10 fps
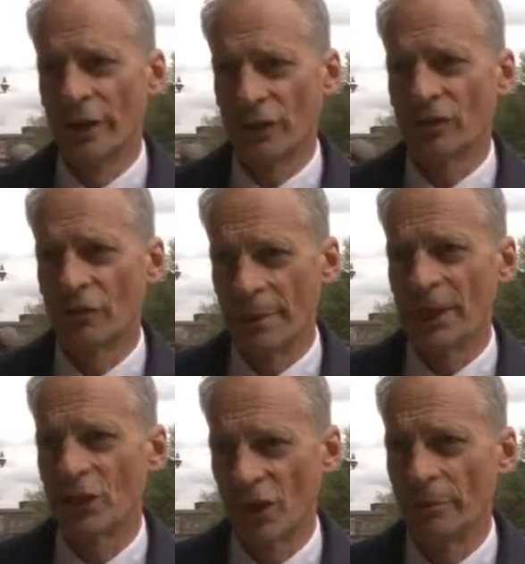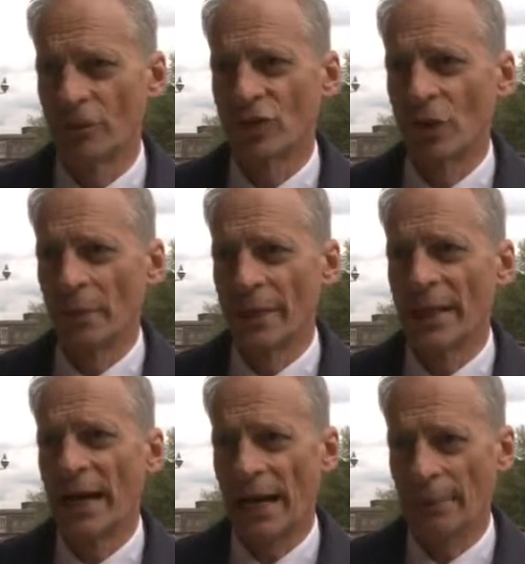risk of being chromosomally
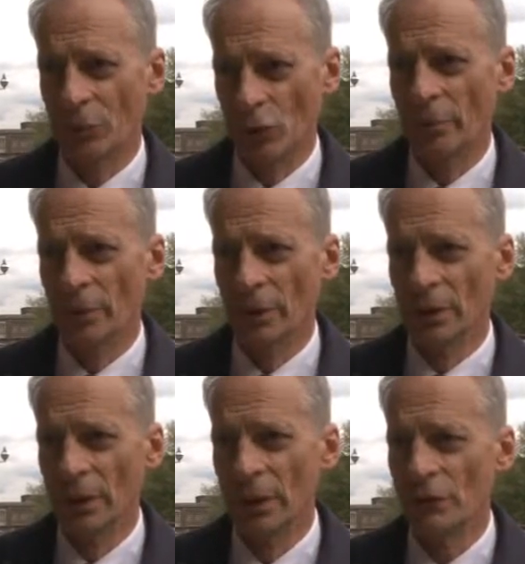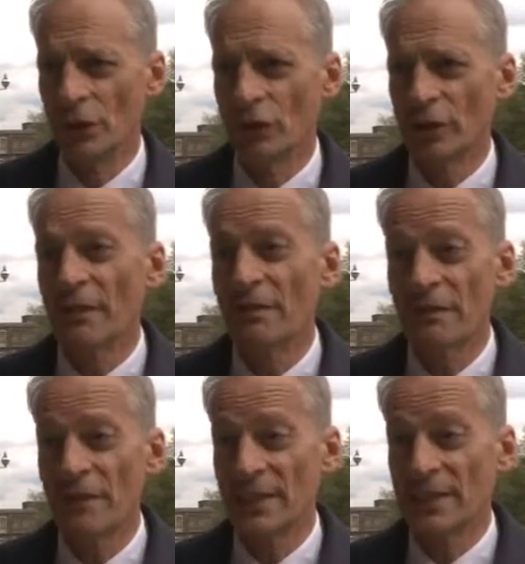abnormal using
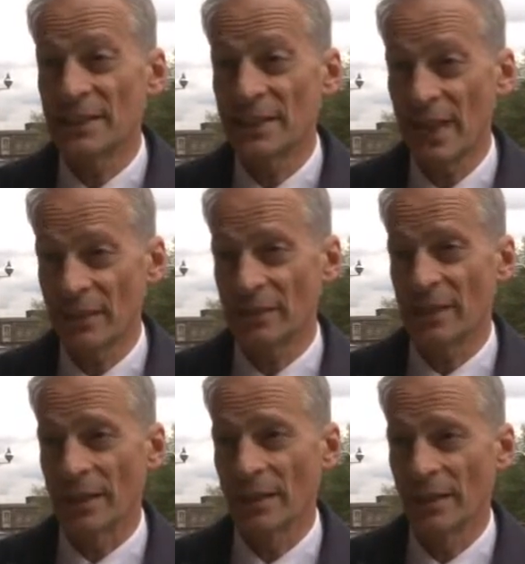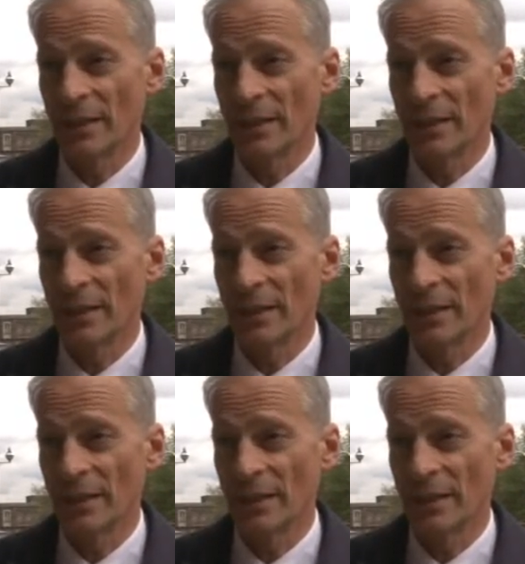fantastic